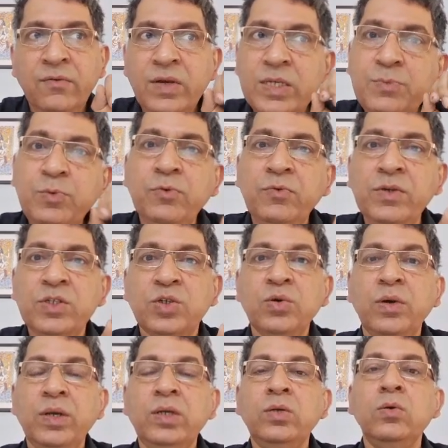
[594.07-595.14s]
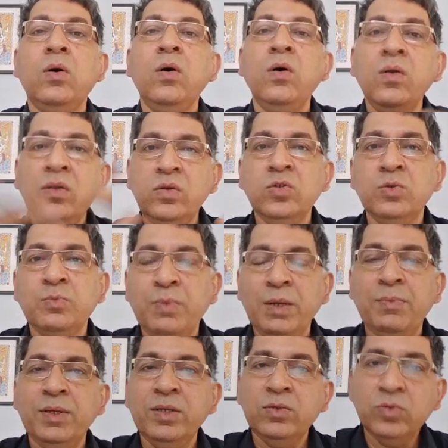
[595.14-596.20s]
Facebook will show it to all those
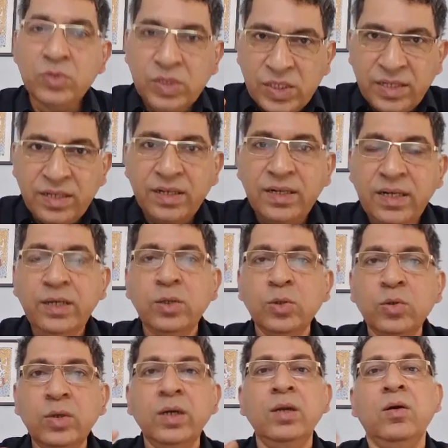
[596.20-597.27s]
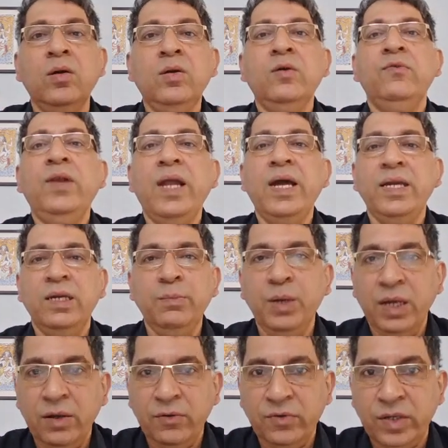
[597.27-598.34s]
people who generally do a lot of like
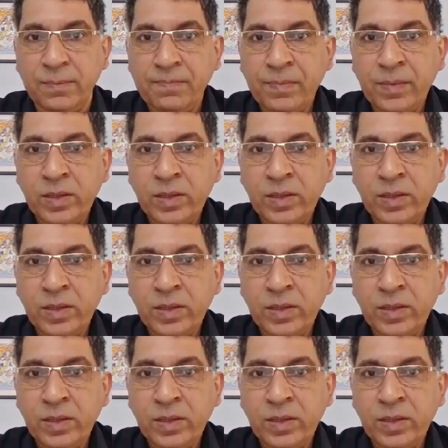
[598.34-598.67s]
behavior.